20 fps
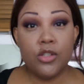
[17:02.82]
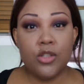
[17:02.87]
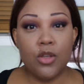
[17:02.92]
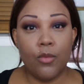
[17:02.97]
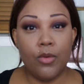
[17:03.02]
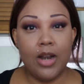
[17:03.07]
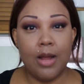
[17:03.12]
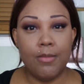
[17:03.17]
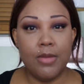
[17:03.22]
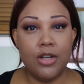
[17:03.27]
So
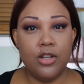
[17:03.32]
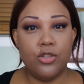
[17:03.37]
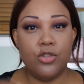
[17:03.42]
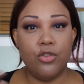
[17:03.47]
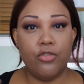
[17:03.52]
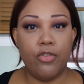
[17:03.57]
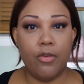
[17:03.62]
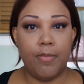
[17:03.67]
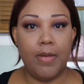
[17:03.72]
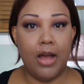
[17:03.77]
what I'm going to
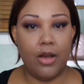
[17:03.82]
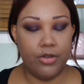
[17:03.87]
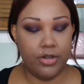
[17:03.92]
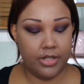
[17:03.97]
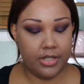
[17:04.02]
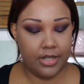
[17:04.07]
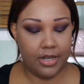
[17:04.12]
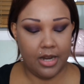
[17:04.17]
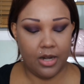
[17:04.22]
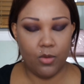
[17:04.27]
do for
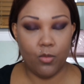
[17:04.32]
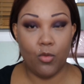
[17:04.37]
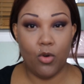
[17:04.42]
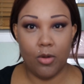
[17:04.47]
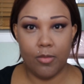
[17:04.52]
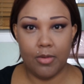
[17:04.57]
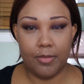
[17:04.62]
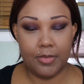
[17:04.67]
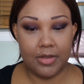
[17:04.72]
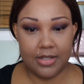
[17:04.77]
powder today to
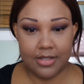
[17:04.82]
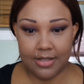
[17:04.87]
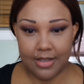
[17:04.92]
warm up